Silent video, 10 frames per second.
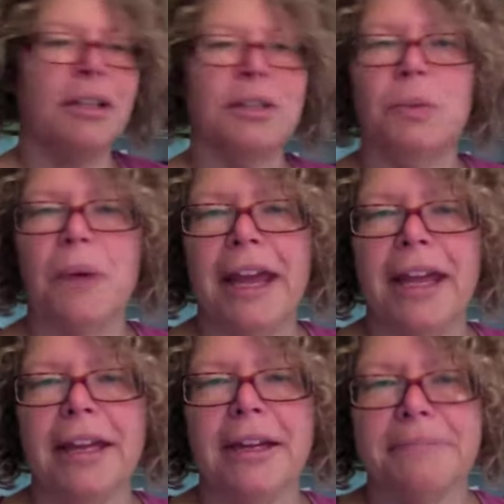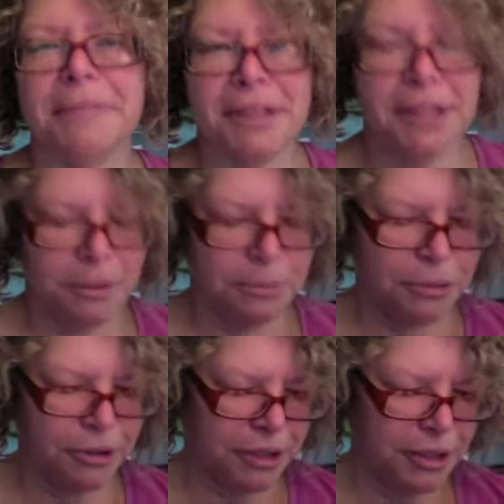Brooklyn Tweed
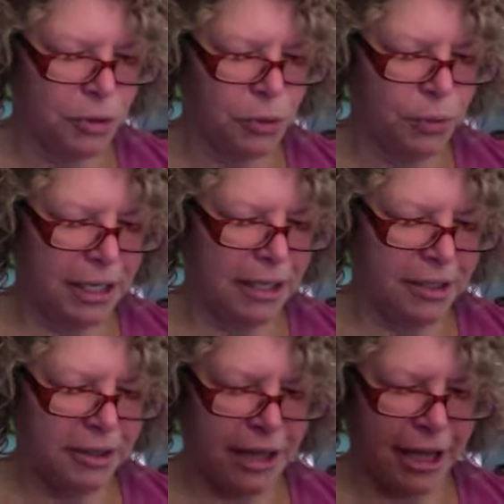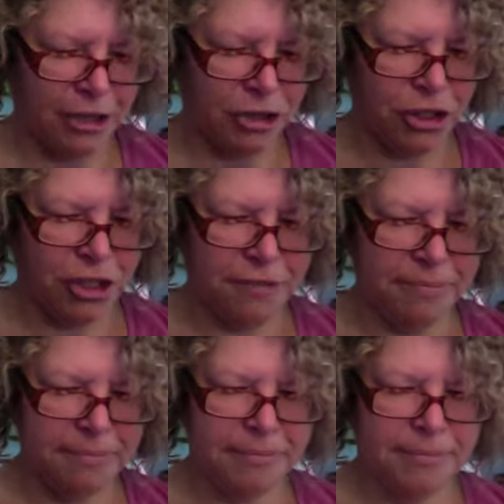collection.
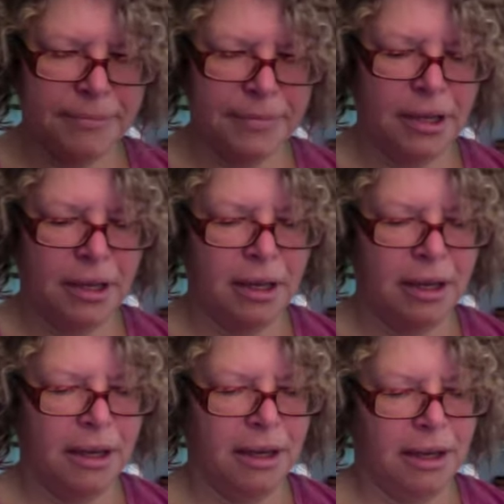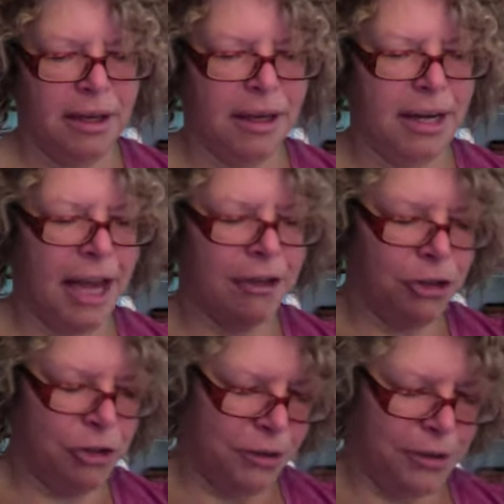And I'll show this, but I'll put in
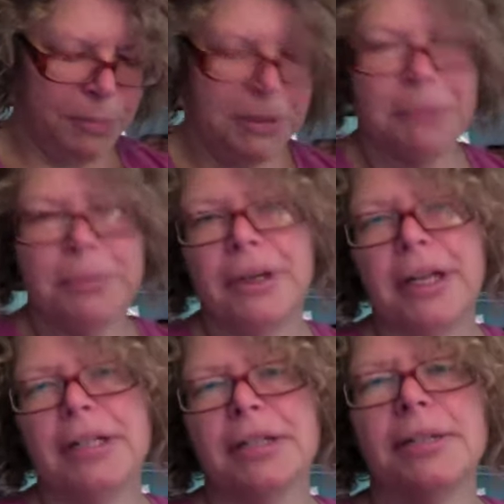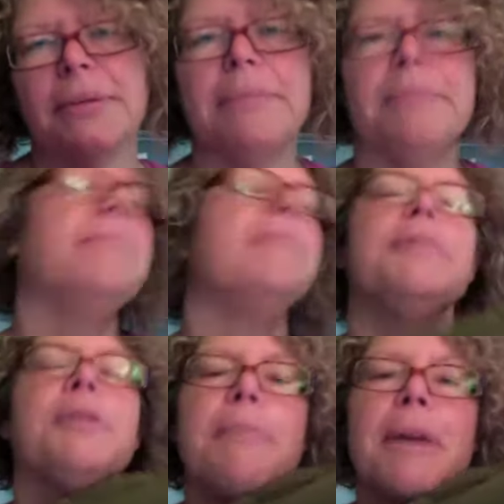some better pictures for you
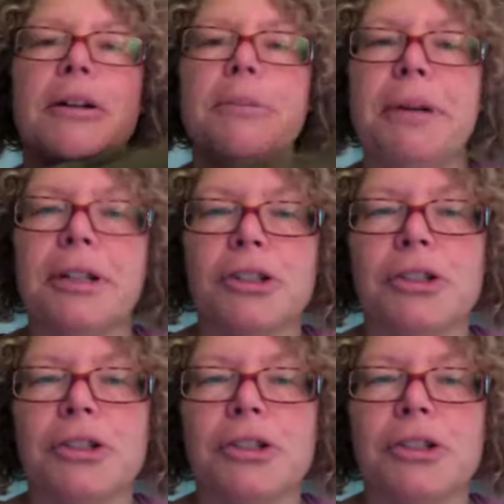to see too.